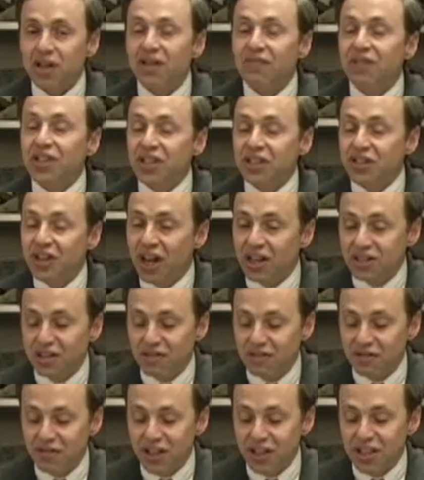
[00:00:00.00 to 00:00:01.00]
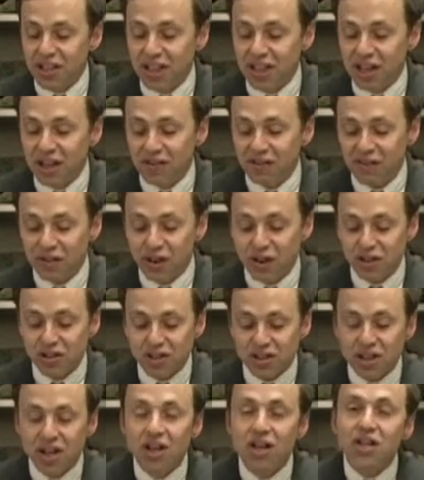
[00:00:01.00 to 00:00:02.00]
If it doesn't fizz here
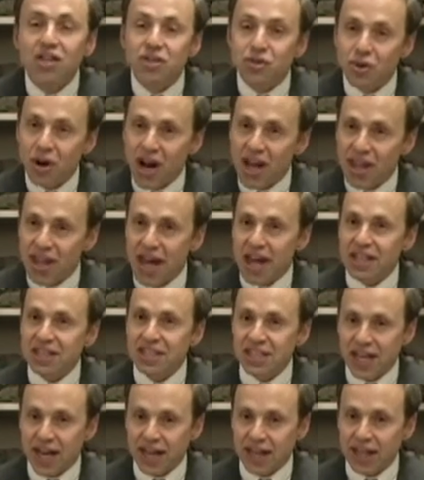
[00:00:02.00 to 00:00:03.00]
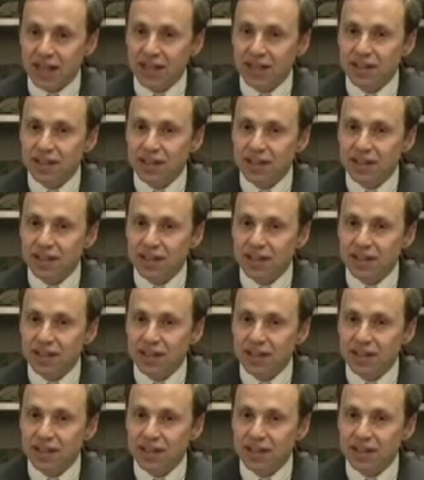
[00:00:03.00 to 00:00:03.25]
first, try that second.